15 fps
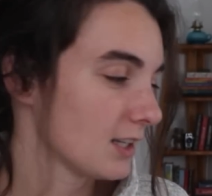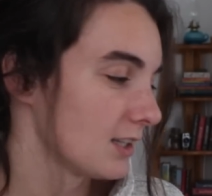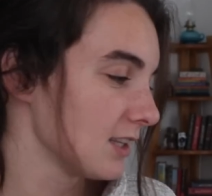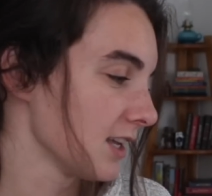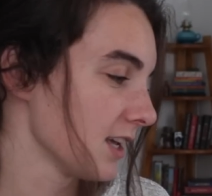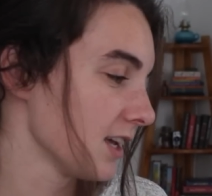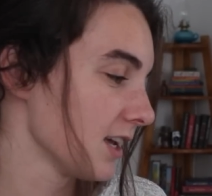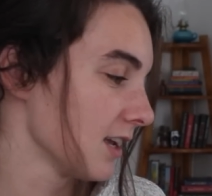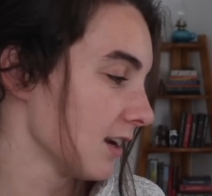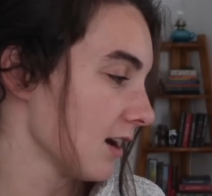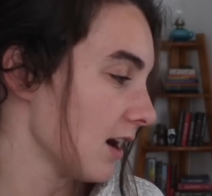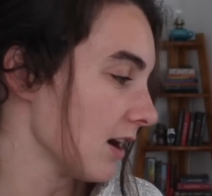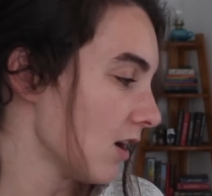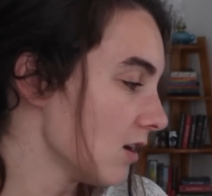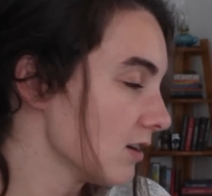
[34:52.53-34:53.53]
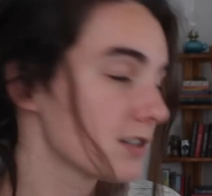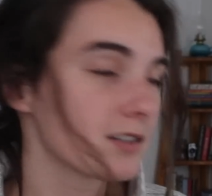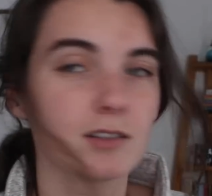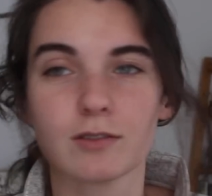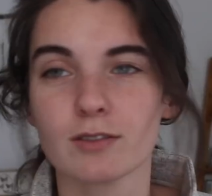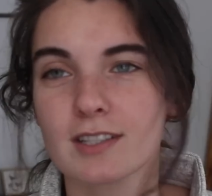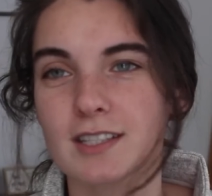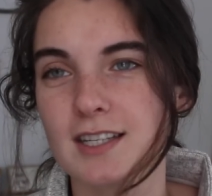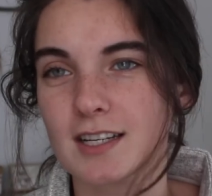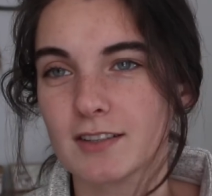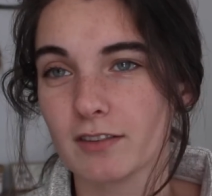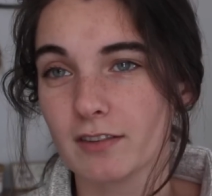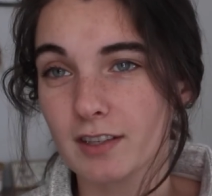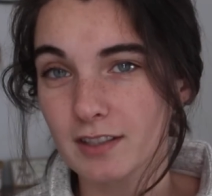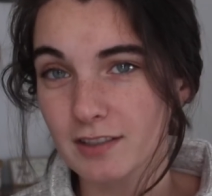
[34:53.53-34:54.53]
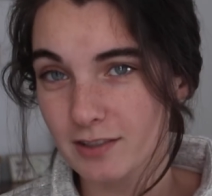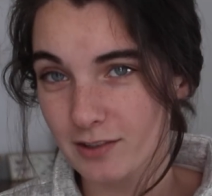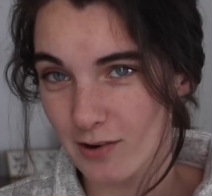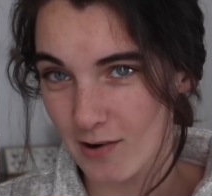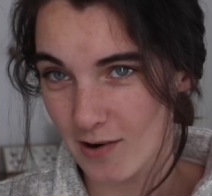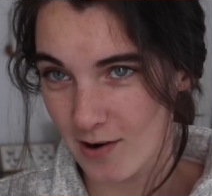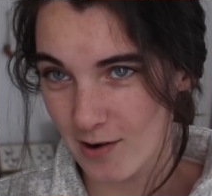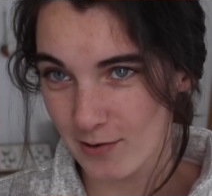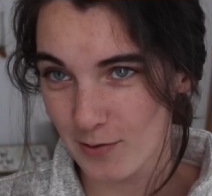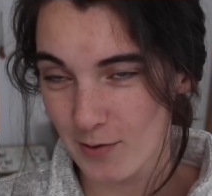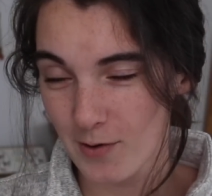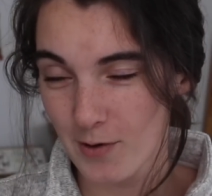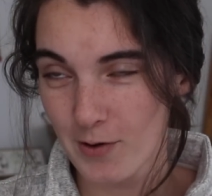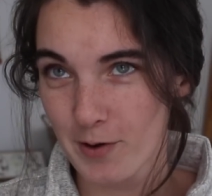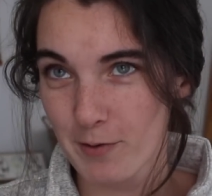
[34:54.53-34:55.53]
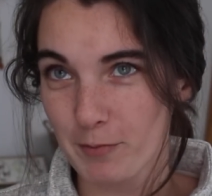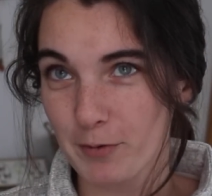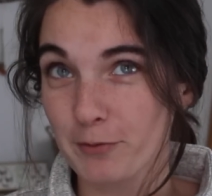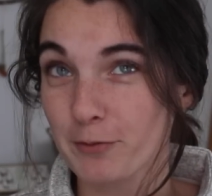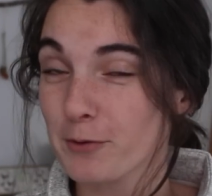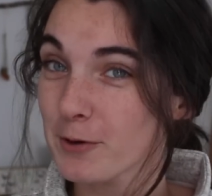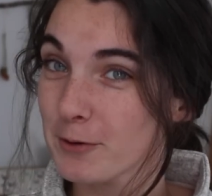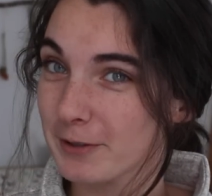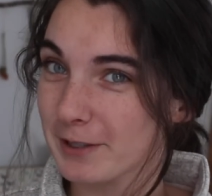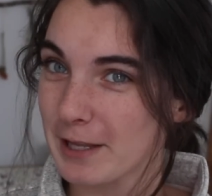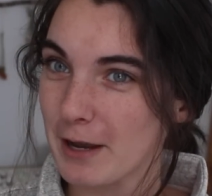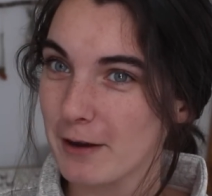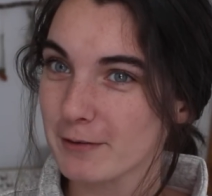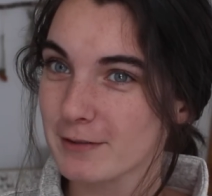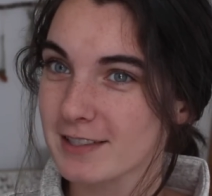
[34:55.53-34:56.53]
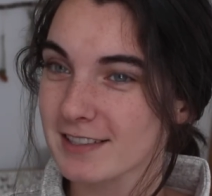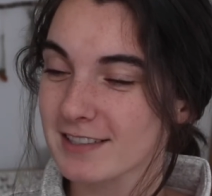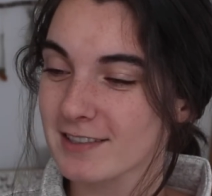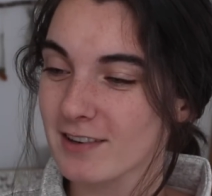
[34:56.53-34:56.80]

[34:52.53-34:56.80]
And then I also received this yarn before we left.